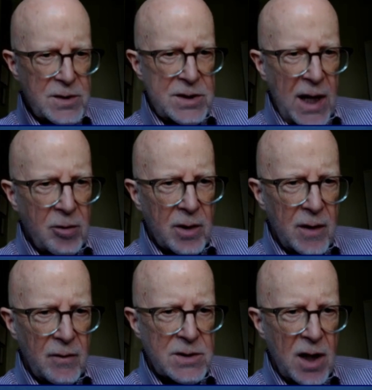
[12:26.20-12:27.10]
what's
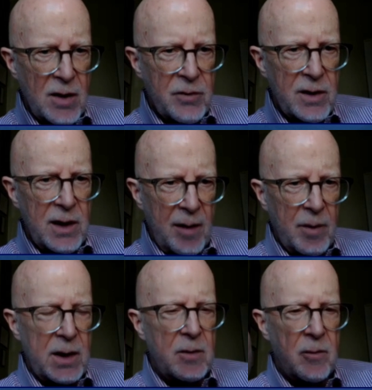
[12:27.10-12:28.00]
sacred in this country,
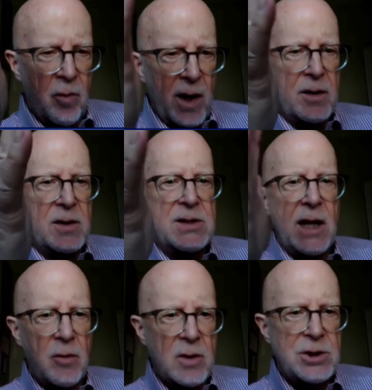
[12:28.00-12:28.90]
namely
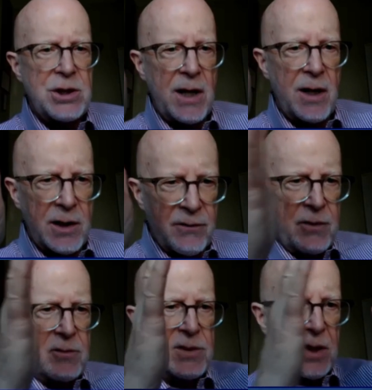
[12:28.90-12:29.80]
whiteness and Christianity
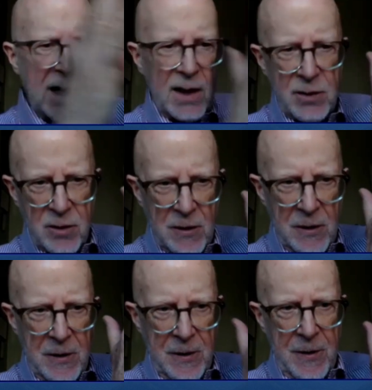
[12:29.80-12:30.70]
fused together.
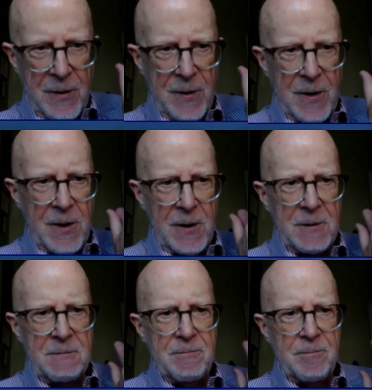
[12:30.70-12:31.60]

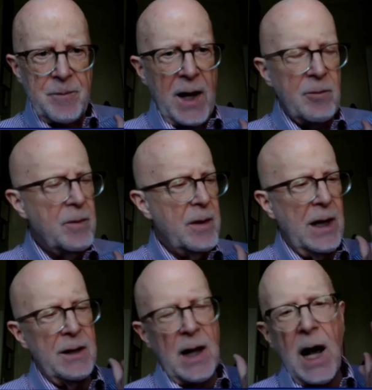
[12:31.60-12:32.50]
Uh, and
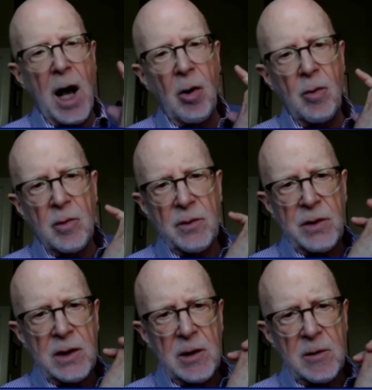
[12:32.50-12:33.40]
and now
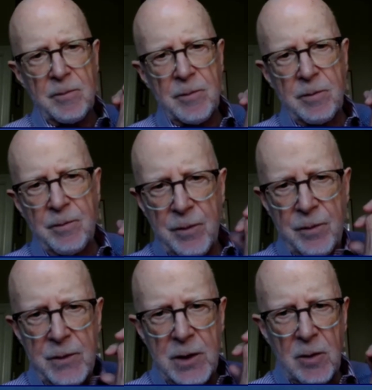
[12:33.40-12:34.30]
with our,
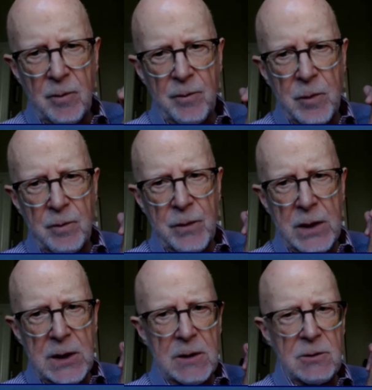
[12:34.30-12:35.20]
you know,
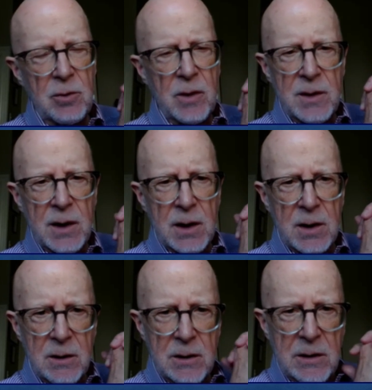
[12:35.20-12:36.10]
uh,
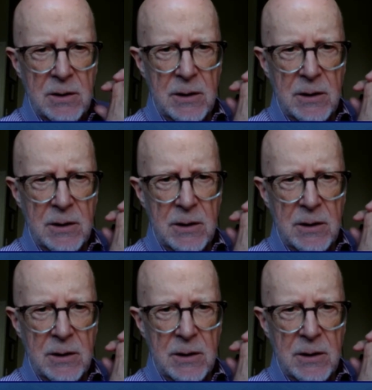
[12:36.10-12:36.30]
lunatic